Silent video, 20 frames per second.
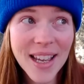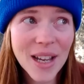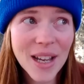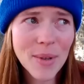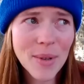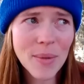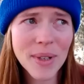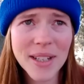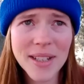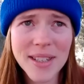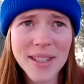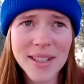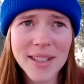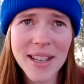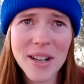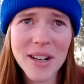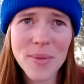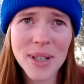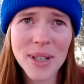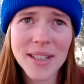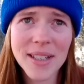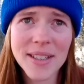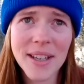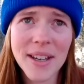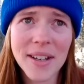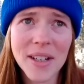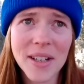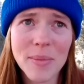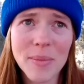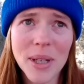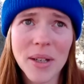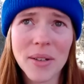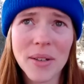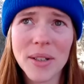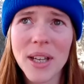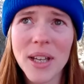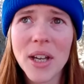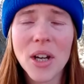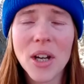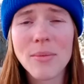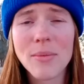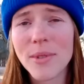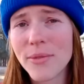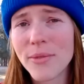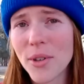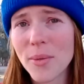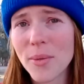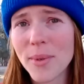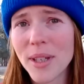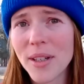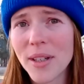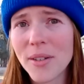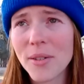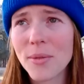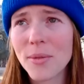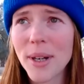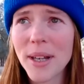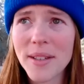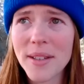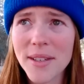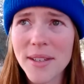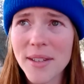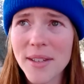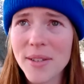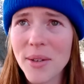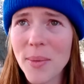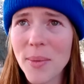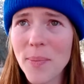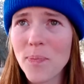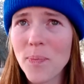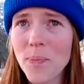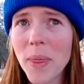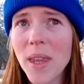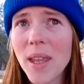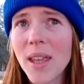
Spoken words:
I mean, we can sit down and we can talk about homophobia or racism